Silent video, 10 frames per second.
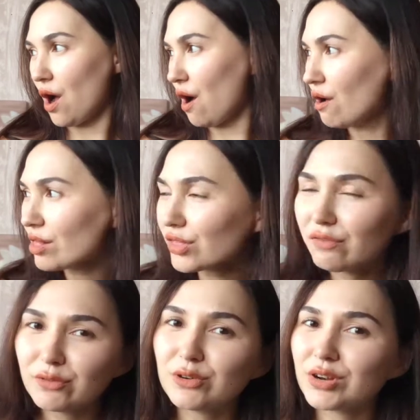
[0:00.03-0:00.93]
All the
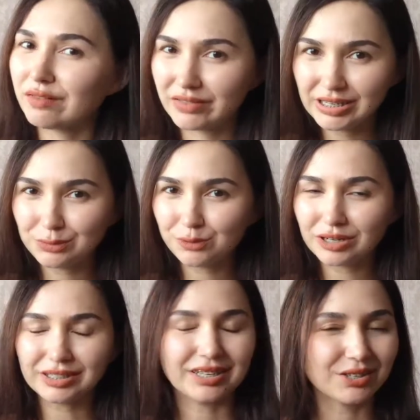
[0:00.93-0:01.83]
food of this
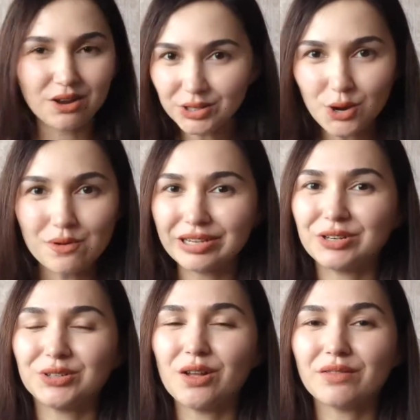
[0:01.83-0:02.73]
world is not going
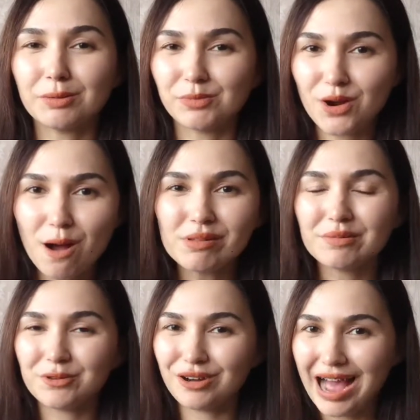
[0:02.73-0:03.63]
to solve the
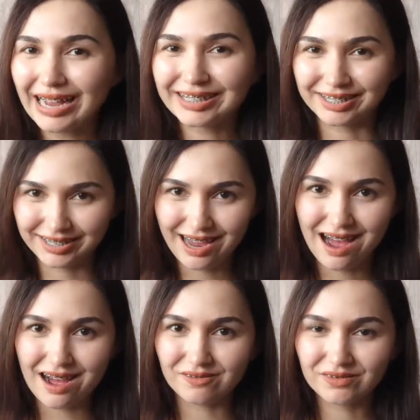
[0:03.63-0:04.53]
problem you actually
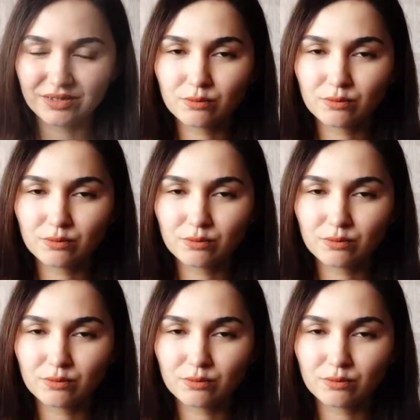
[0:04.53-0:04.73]
have.